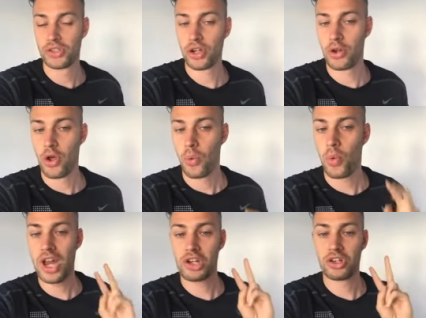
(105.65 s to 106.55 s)
So
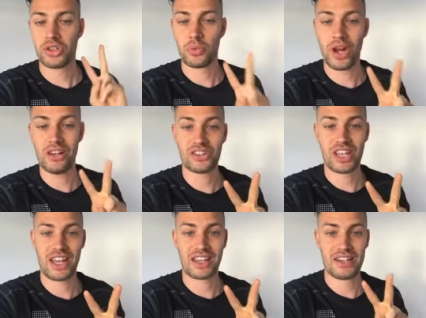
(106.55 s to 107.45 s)
weight loss, weight loss
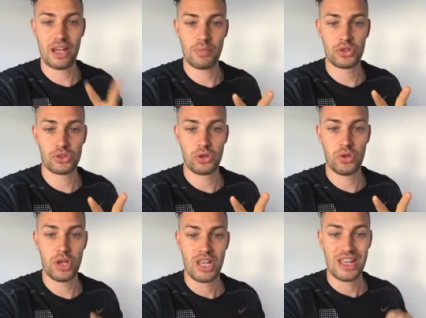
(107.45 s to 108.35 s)
hack number
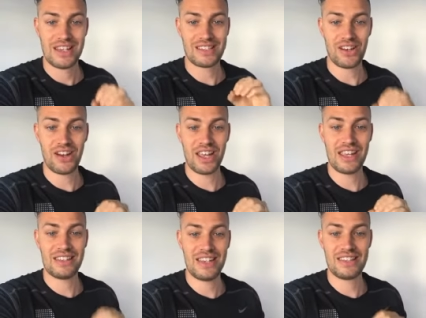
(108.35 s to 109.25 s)
two is high
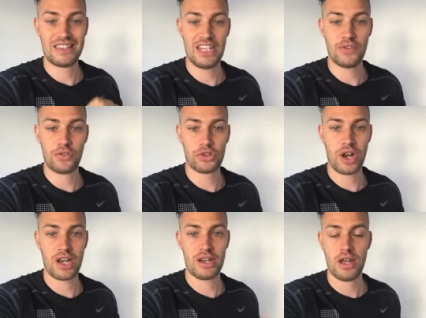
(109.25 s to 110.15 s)
intensity interval
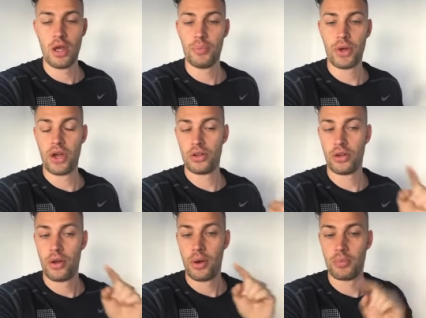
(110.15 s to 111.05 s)
training, burn
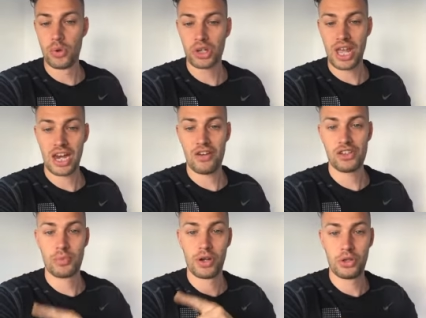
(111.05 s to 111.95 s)
more
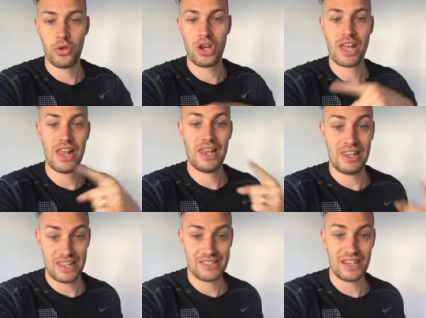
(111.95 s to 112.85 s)
calories by doing
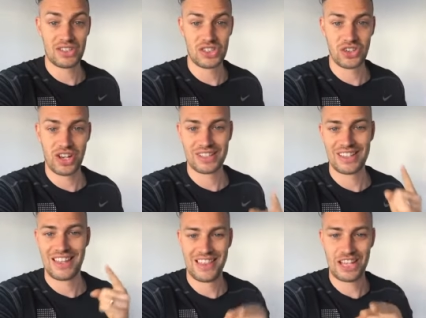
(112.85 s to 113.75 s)
less
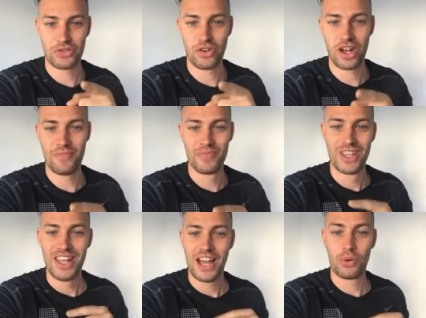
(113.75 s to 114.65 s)
exercise. That's right.
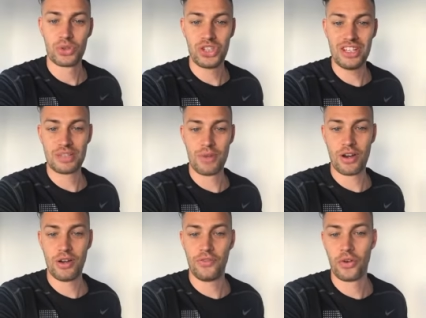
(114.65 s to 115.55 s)
I will see you
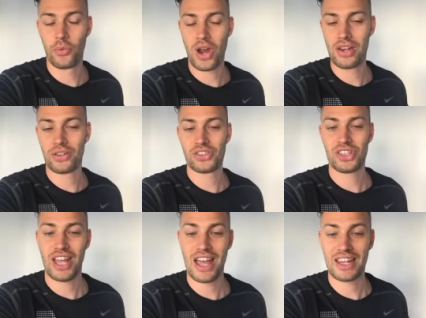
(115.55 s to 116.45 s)
tomorrow for weight loss
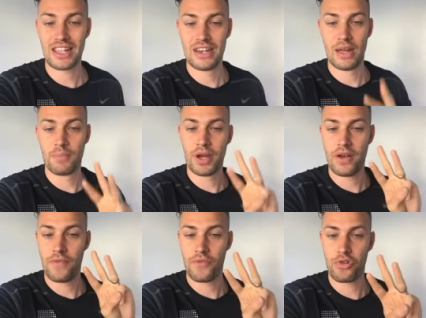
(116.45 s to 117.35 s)
hack
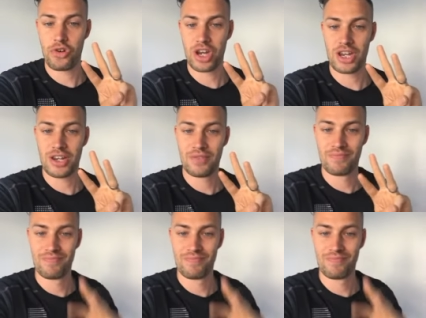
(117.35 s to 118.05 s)
number three.